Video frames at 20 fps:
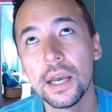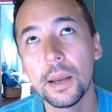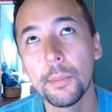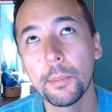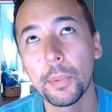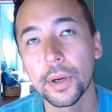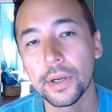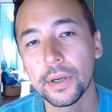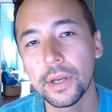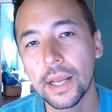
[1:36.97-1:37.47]

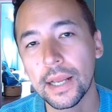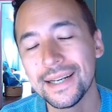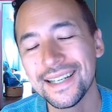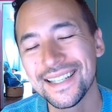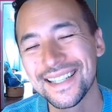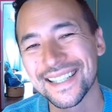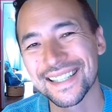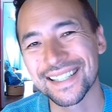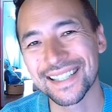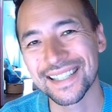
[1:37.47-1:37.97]
but
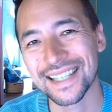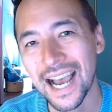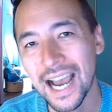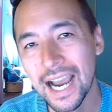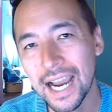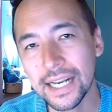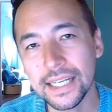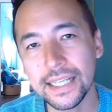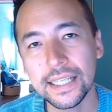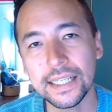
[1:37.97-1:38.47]

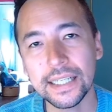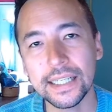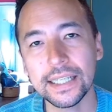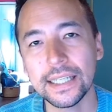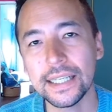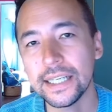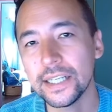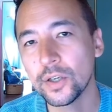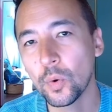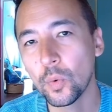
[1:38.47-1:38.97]
designing it
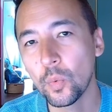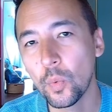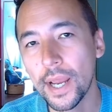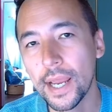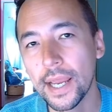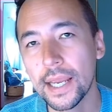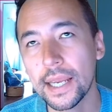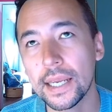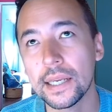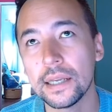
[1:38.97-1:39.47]
in a
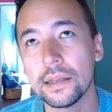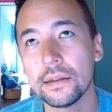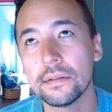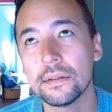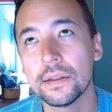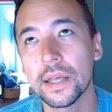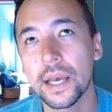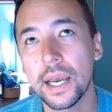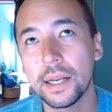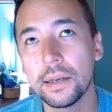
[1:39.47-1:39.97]
way
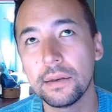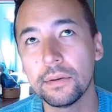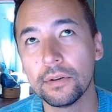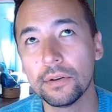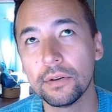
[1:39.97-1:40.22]
that